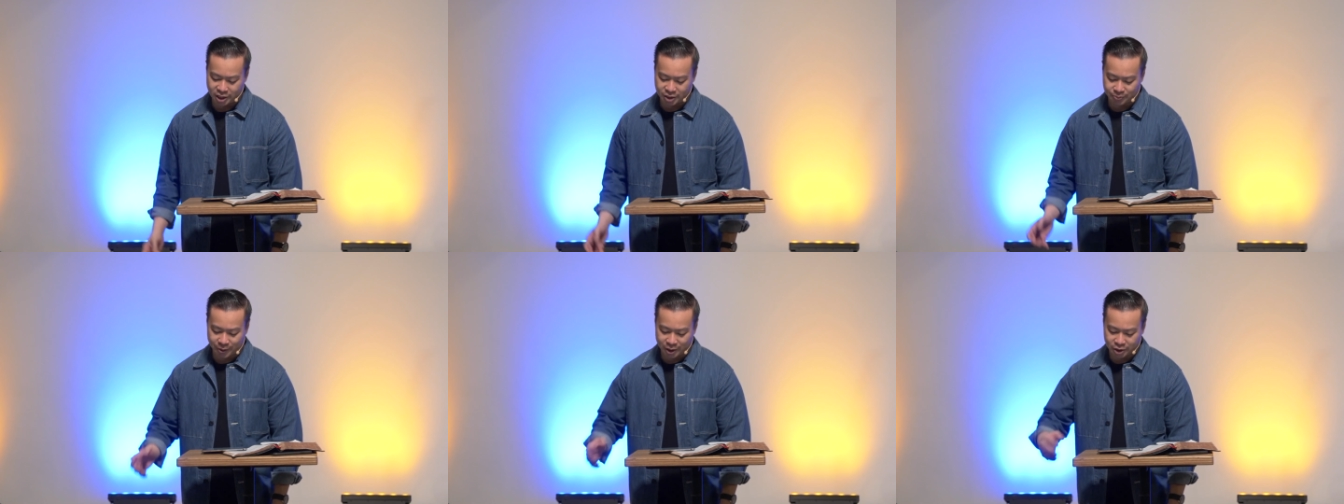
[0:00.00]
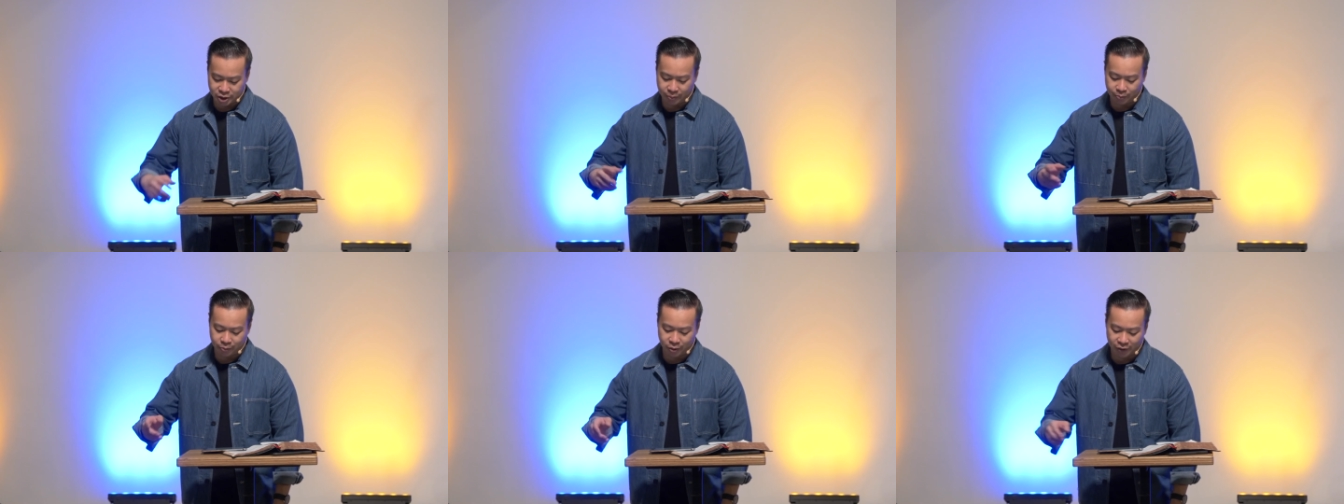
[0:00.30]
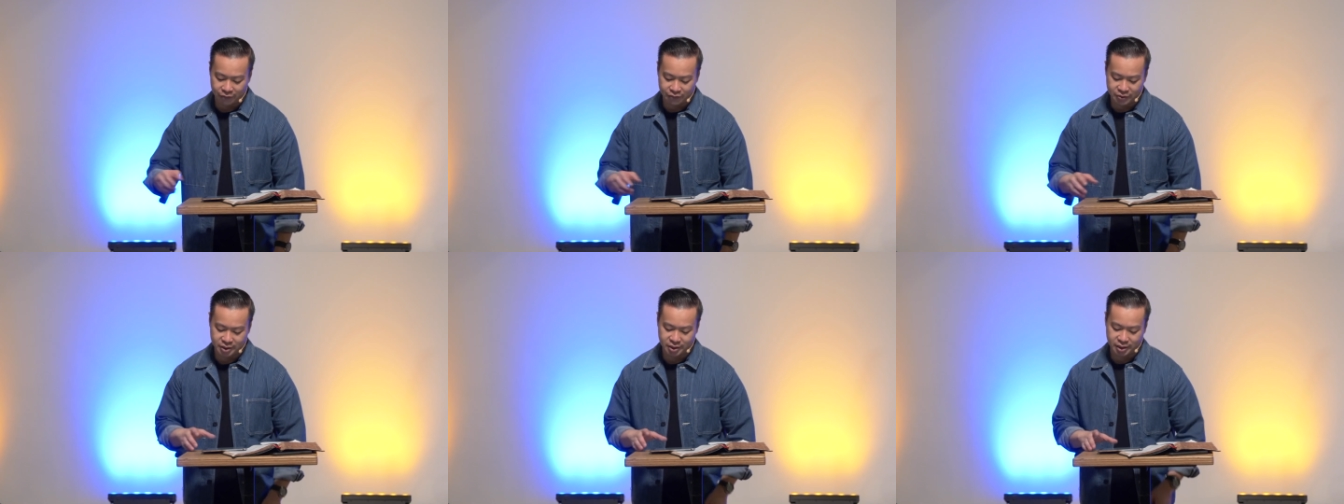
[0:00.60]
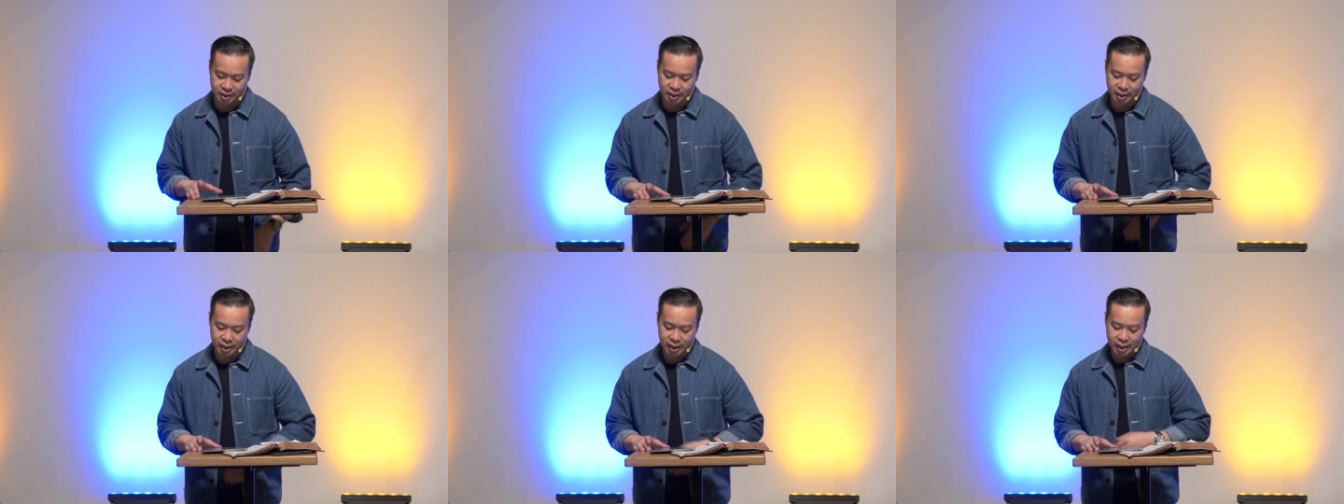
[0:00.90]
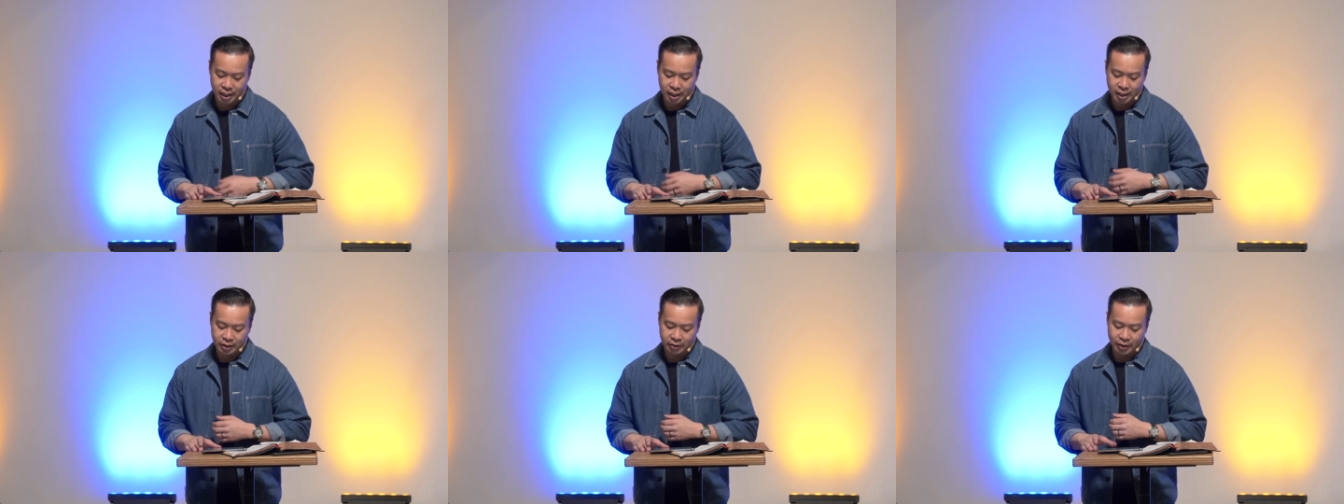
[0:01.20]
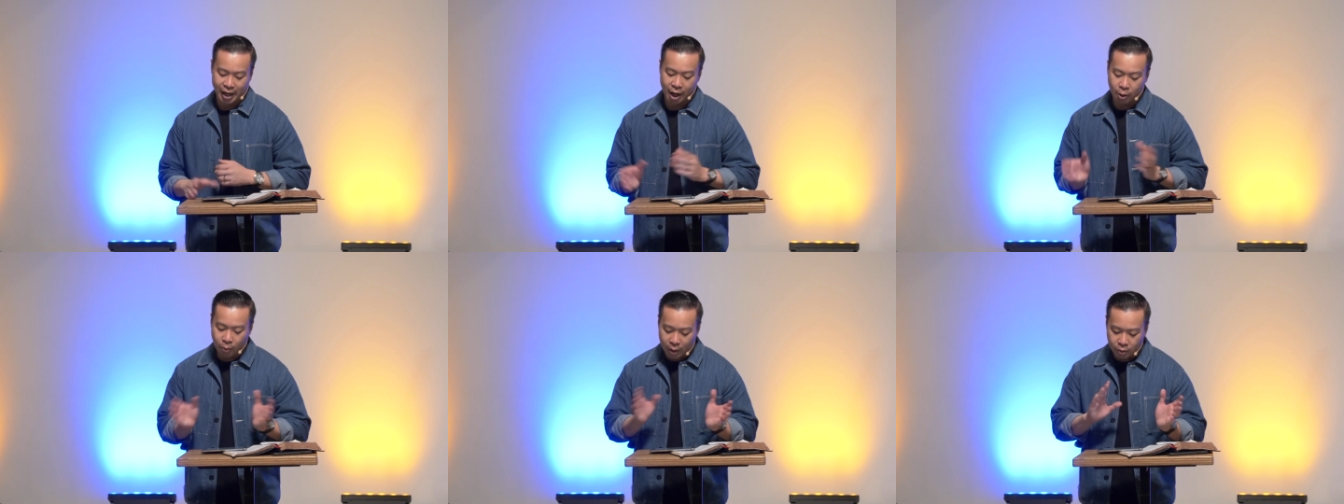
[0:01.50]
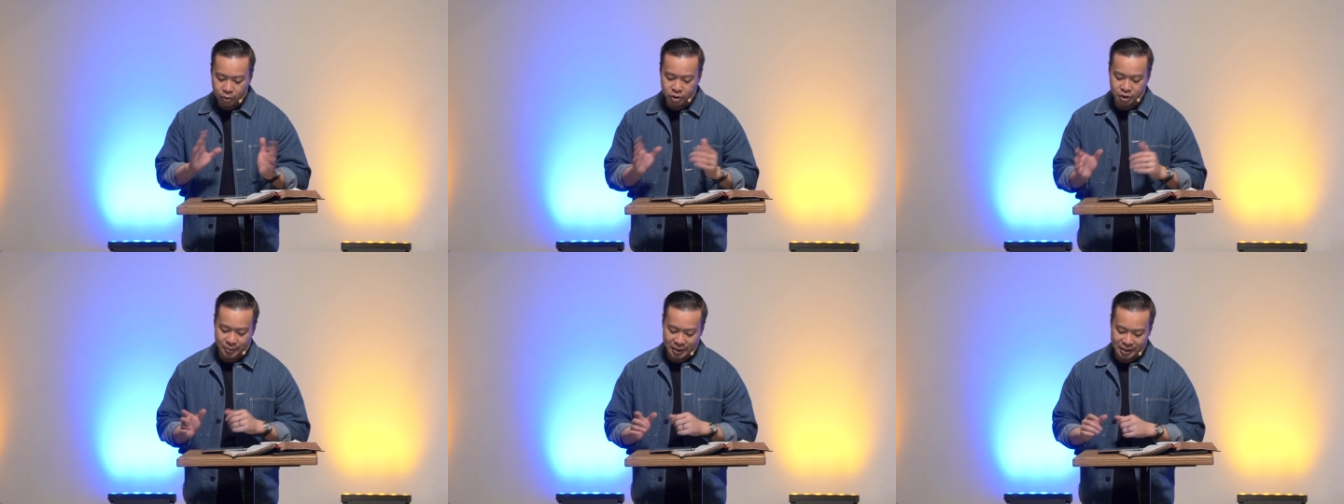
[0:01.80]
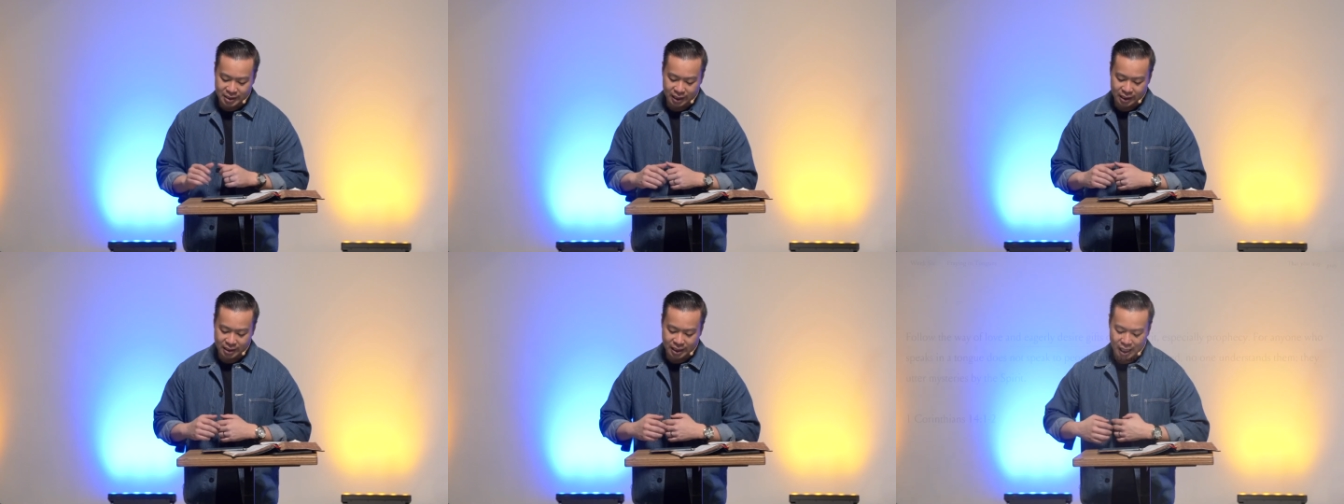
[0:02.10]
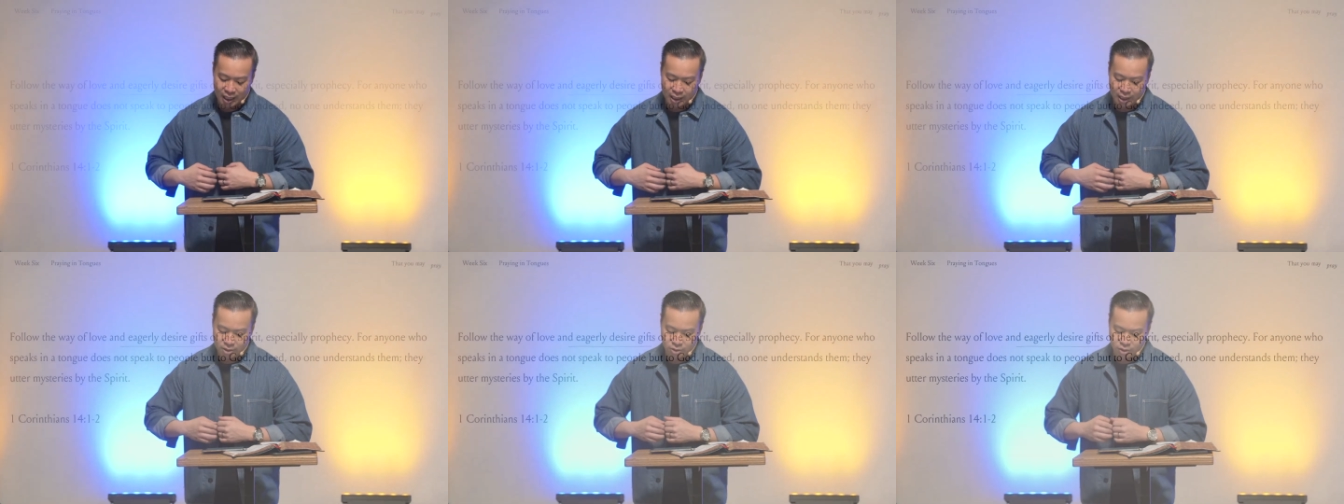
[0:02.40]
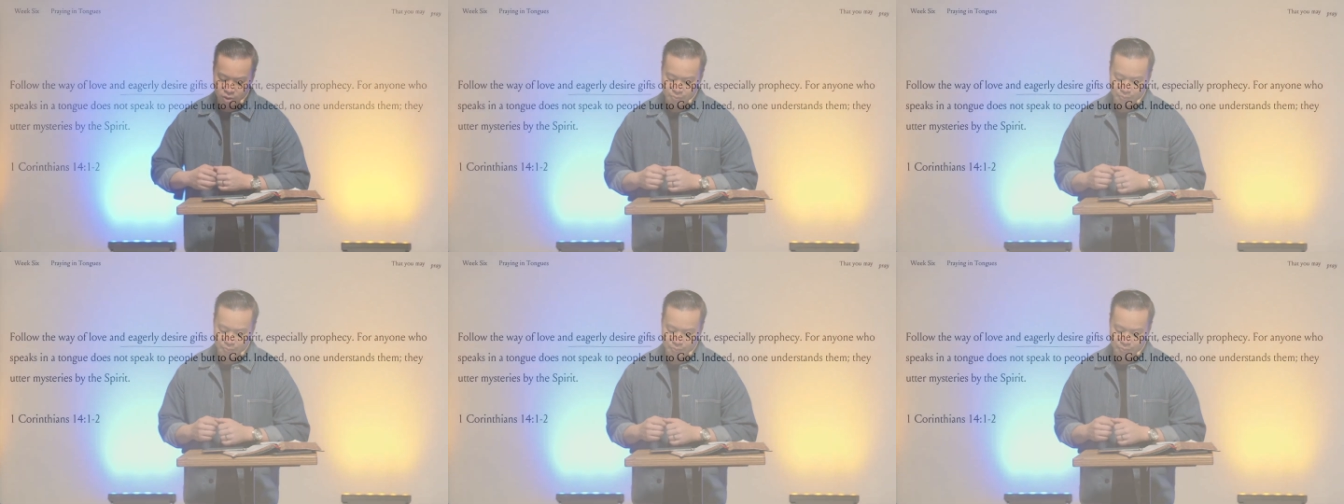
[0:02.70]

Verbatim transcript: especially prophecy. Anyone who speaks in a tongue does not